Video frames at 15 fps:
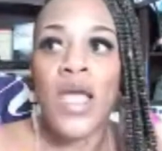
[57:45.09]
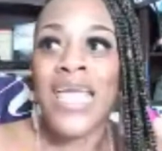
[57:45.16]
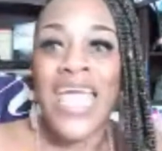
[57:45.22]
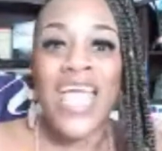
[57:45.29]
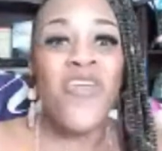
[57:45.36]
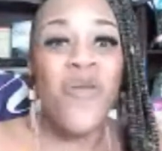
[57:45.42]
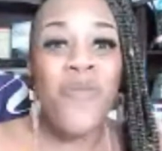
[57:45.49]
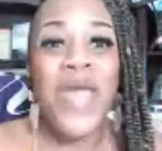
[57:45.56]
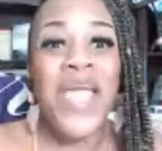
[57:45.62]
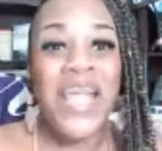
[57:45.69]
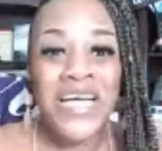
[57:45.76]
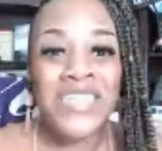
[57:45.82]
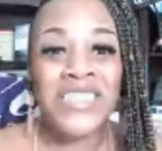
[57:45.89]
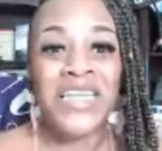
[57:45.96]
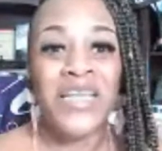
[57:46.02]
Can you bake
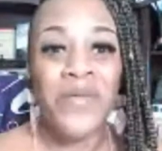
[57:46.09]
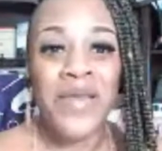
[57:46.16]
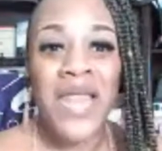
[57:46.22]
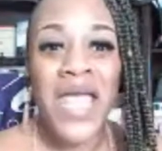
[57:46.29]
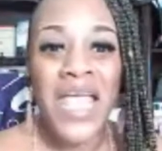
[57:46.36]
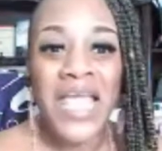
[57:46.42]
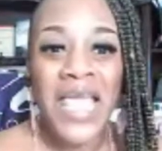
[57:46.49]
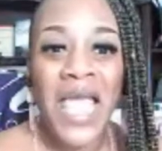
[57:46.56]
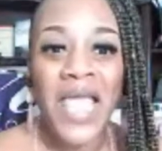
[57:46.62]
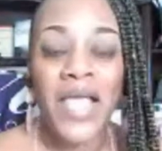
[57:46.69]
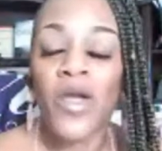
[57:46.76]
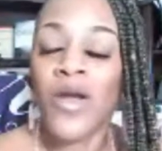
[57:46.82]
us a lemonade cake?